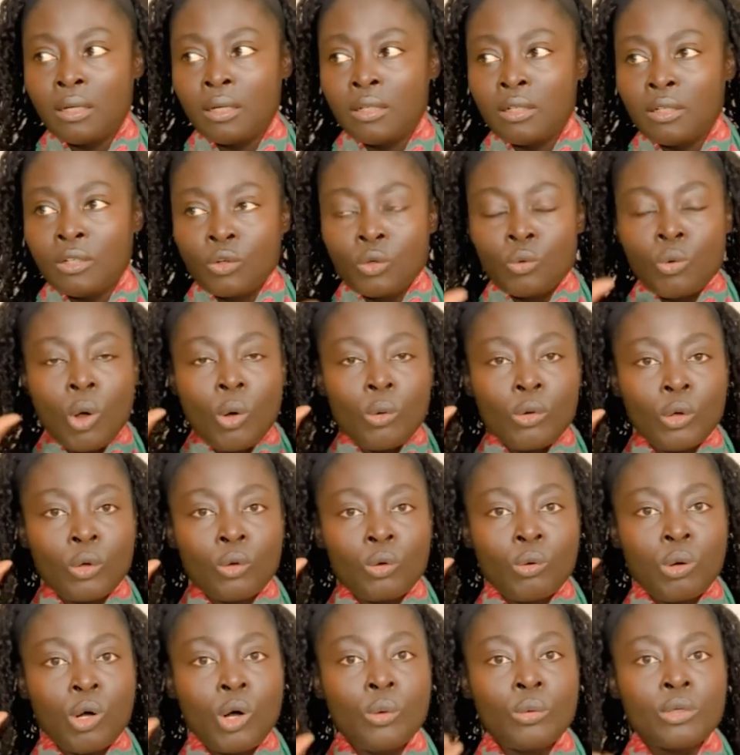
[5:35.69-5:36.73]
quote
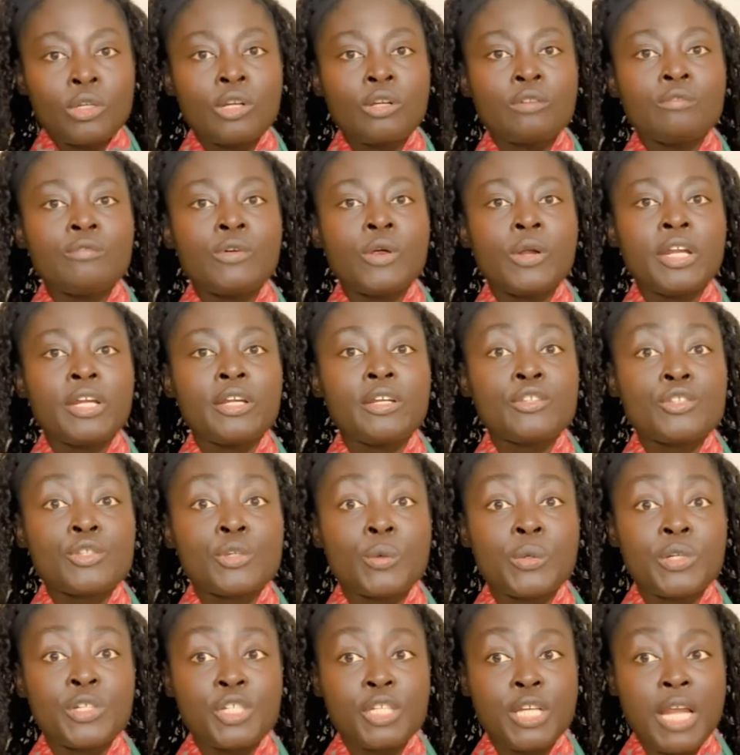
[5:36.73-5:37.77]
unquote, converted into
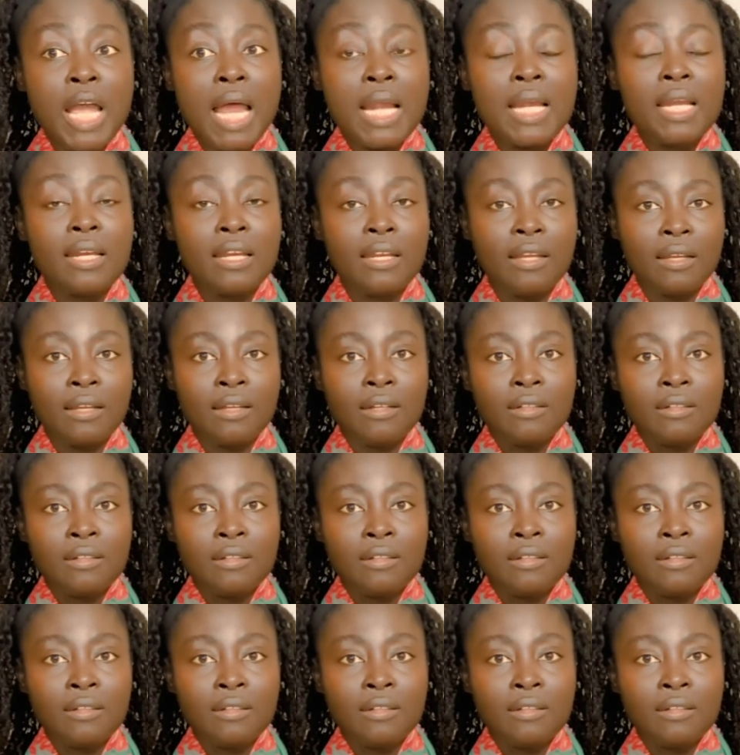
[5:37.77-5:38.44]
Christianity.